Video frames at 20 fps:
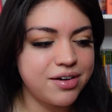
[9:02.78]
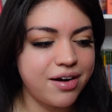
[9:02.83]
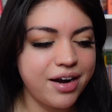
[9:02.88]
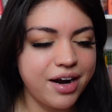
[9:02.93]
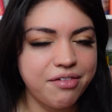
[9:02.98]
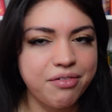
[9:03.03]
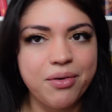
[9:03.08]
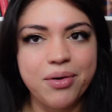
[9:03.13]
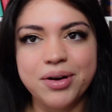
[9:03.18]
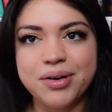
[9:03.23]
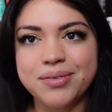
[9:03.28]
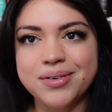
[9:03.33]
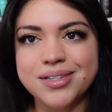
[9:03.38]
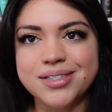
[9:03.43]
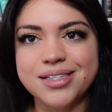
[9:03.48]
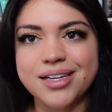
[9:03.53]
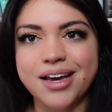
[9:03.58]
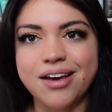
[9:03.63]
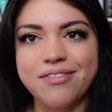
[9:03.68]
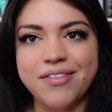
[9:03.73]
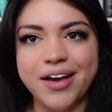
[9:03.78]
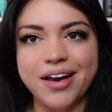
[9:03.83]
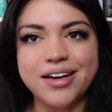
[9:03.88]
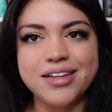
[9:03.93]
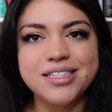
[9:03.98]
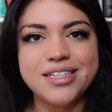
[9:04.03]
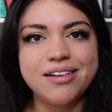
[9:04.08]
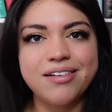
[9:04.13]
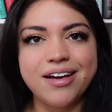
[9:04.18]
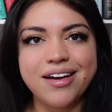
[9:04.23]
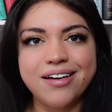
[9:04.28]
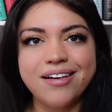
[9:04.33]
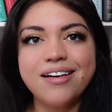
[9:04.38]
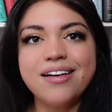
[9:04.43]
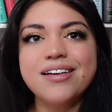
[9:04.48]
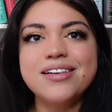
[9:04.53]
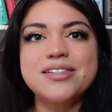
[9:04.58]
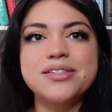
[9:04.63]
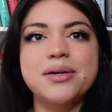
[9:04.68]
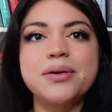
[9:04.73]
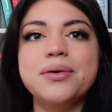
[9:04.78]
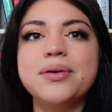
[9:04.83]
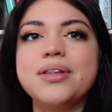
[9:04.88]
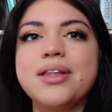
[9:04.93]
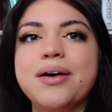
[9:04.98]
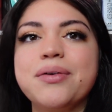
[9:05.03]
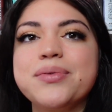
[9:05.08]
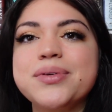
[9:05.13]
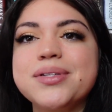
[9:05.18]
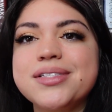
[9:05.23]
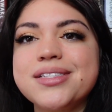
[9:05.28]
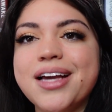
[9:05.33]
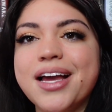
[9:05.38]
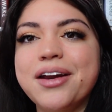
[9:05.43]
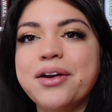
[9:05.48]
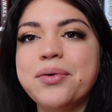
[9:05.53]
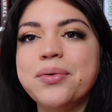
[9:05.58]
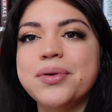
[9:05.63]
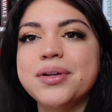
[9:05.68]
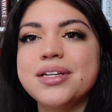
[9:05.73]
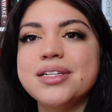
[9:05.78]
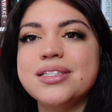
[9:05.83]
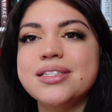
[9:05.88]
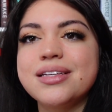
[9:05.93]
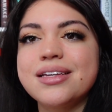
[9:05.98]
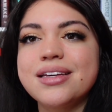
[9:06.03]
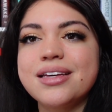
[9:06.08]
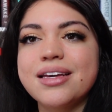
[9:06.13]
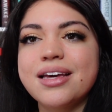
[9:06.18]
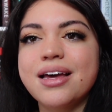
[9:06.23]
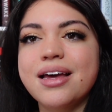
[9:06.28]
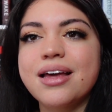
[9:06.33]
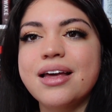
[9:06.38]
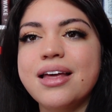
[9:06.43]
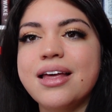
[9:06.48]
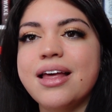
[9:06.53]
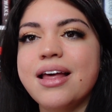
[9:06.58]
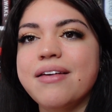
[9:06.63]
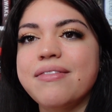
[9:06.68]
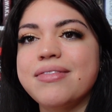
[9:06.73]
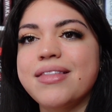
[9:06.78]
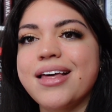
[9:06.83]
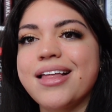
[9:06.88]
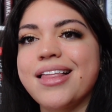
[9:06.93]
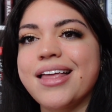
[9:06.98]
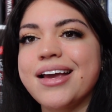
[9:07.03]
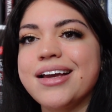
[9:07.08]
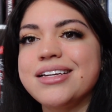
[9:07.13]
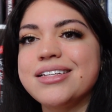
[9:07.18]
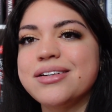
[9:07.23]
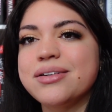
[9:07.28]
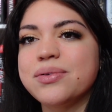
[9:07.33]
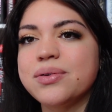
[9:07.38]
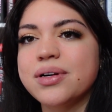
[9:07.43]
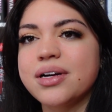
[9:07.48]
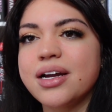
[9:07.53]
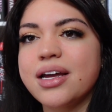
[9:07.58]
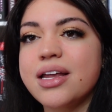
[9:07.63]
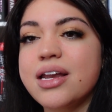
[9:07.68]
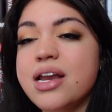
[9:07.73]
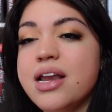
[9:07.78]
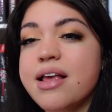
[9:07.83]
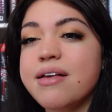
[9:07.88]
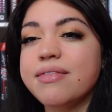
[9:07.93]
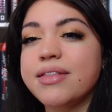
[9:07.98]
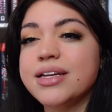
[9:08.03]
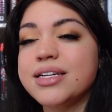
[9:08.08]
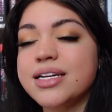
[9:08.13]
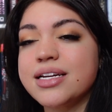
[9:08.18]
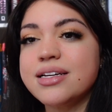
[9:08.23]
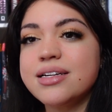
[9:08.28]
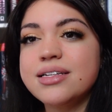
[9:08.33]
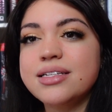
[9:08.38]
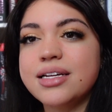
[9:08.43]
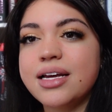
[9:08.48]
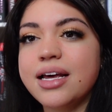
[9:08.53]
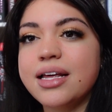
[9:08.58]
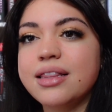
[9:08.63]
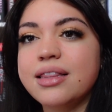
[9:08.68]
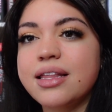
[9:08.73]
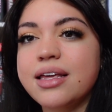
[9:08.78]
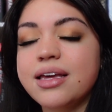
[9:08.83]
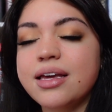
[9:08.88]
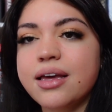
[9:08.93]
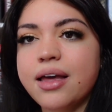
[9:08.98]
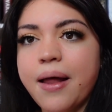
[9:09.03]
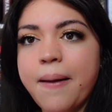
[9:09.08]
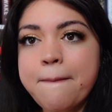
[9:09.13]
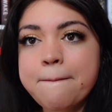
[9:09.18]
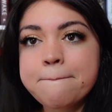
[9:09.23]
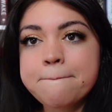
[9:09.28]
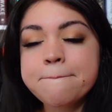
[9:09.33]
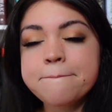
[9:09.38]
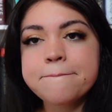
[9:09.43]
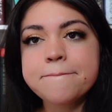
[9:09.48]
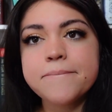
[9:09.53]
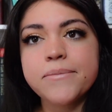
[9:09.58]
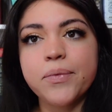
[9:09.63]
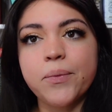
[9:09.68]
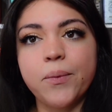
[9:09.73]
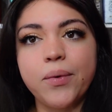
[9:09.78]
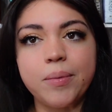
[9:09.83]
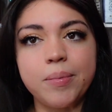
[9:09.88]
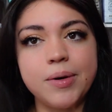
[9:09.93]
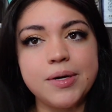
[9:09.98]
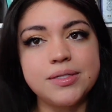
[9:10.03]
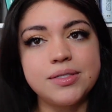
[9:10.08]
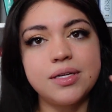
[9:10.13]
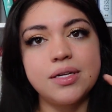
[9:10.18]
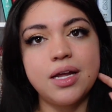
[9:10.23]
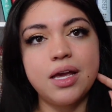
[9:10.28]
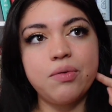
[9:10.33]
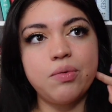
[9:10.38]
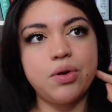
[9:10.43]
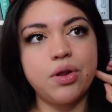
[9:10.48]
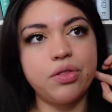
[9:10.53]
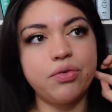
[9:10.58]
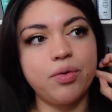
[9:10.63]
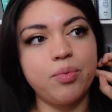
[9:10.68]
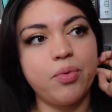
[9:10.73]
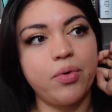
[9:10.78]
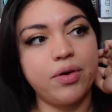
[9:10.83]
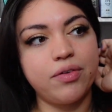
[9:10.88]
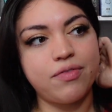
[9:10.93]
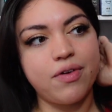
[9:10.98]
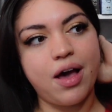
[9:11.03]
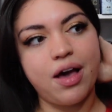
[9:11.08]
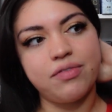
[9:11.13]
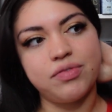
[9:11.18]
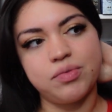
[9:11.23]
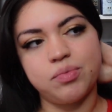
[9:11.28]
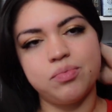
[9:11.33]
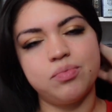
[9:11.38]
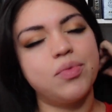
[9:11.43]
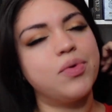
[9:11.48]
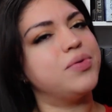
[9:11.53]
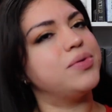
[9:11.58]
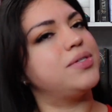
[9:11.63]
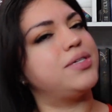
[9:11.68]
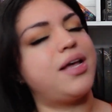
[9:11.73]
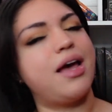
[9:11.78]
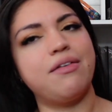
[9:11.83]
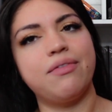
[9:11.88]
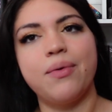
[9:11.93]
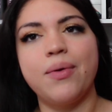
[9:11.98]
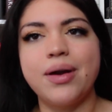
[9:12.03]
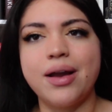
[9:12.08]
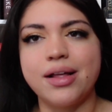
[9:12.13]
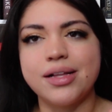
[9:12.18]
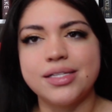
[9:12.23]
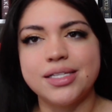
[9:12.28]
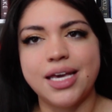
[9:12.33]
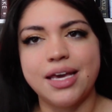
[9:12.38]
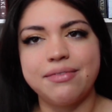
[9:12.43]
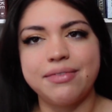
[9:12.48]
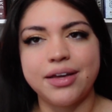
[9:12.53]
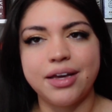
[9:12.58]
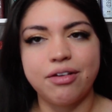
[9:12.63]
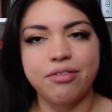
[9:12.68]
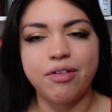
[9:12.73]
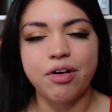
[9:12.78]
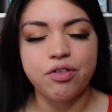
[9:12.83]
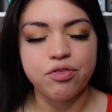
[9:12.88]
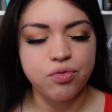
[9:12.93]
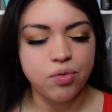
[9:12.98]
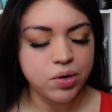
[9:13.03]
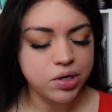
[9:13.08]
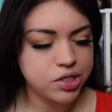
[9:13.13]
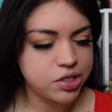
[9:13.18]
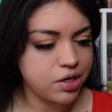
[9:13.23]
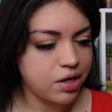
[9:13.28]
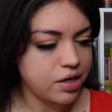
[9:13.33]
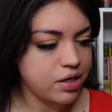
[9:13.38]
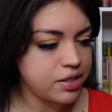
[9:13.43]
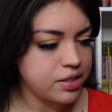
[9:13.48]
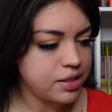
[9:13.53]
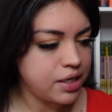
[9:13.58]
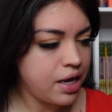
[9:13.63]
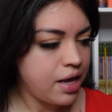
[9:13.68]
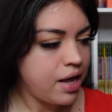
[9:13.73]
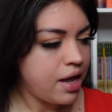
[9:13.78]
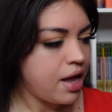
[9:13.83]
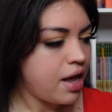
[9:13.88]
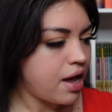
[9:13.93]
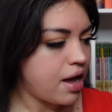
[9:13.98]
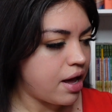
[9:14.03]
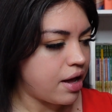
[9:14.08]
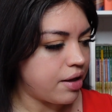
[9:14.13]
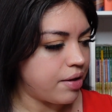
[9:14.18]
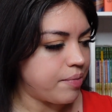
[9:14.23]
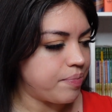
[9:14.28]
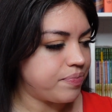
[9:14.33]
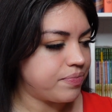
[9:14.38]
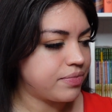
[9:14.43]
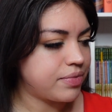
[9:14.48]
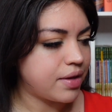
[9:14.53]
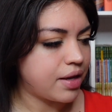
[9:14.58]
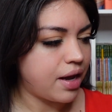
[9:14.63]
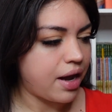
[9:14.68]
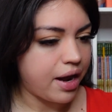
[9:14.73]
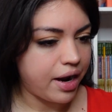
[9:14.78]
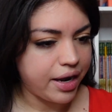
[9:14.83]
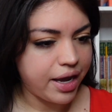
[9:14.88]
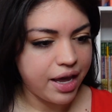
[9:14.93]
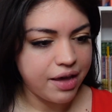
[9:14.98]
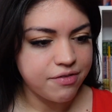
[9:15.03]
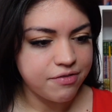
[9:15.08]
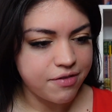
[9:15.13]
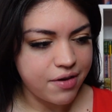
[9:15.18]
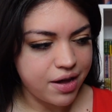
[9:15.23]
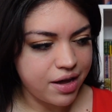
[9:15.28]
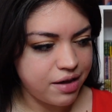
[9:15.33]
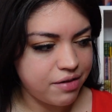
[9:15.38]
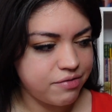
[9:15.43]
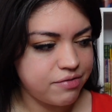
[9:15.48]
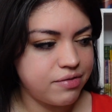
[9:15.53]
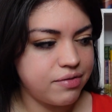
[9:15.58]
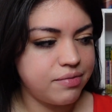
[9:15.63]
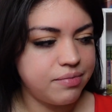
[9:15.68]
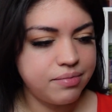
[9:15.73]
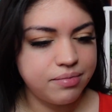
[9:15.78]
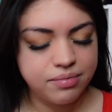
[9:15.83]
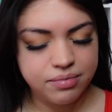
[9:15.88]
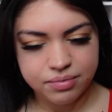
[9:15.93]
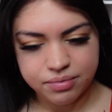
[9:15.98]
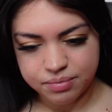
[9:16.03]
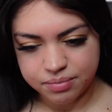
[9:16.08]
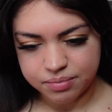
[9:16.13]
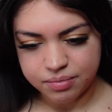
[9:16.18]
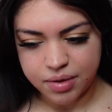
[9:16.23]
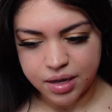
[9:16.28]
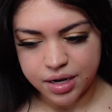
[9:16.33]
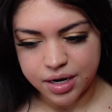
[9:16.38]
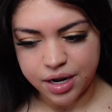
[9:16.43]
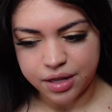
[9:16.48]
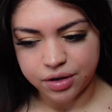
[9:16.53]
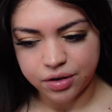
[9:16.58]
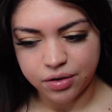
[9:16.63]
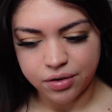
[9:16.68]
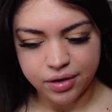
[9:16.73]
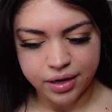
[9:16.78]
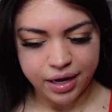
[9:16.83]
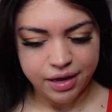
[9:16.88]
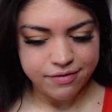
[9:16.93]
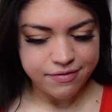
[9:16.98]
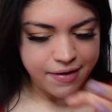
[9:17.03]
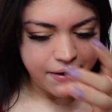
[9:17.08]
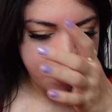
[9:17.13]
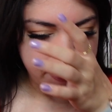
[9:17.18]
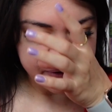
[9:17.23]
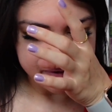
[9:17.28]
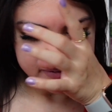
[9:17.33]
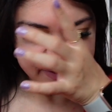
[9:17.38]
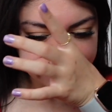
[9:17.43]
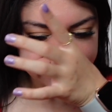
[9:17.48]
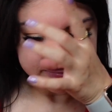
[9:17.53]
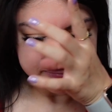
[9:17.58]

not everyone was like a fantasy reader, so that was kind of cool to see if they liked it or if they didn't. I think one person gave it a 3.5 and everyone else gave like around 4 stars. I gave 5, another girl gave 5.